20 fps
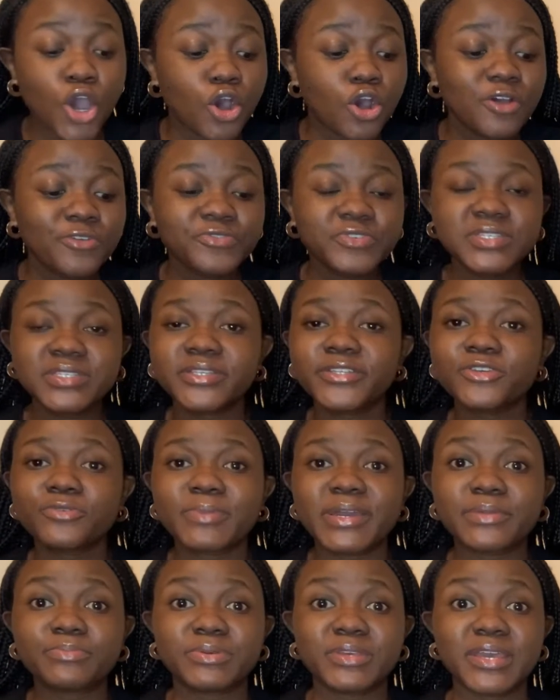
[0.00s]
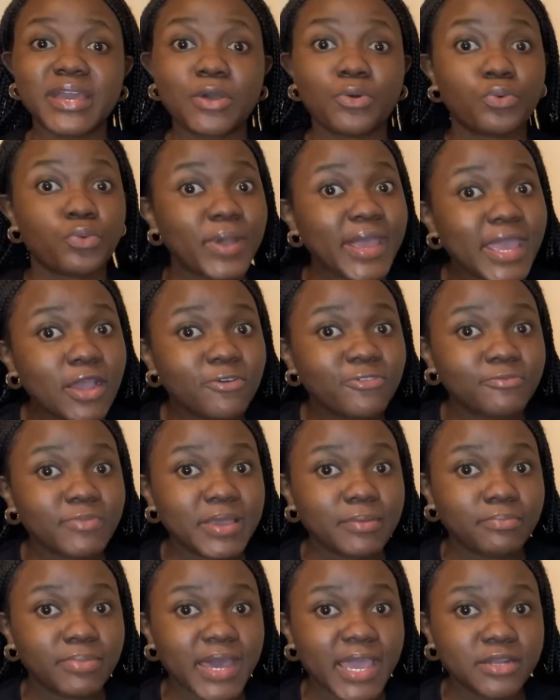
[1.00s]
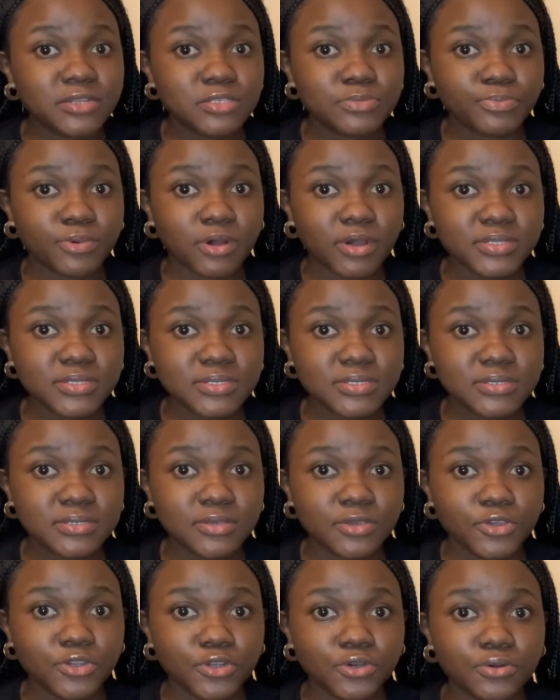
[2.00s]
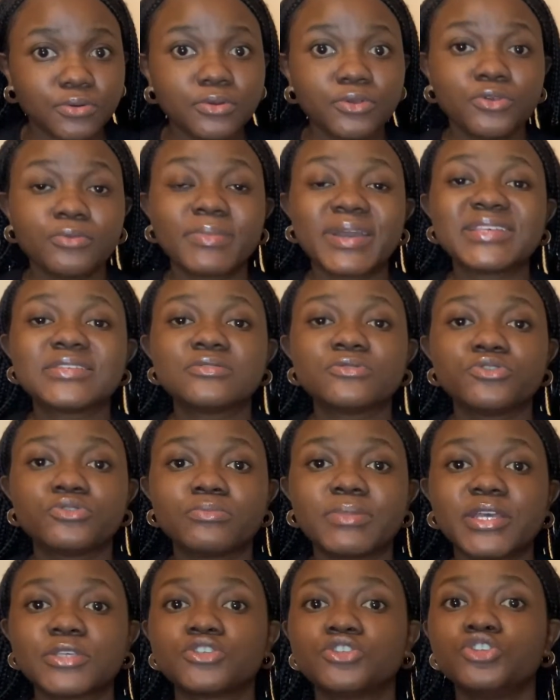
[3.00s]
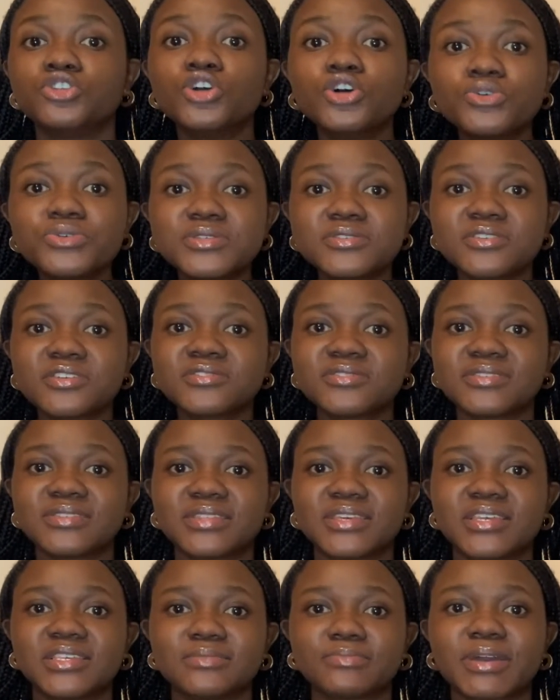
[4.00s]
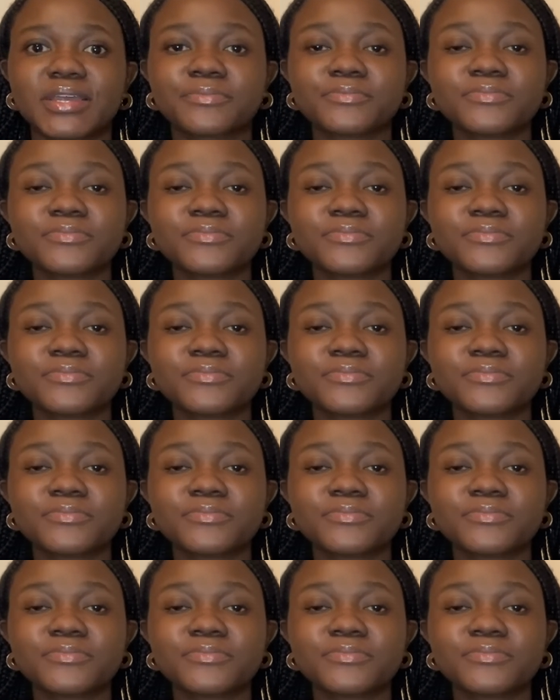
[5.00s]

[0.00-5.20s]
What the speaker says: Obviously you might be aware of my blind spots, you know, you must know certain things, but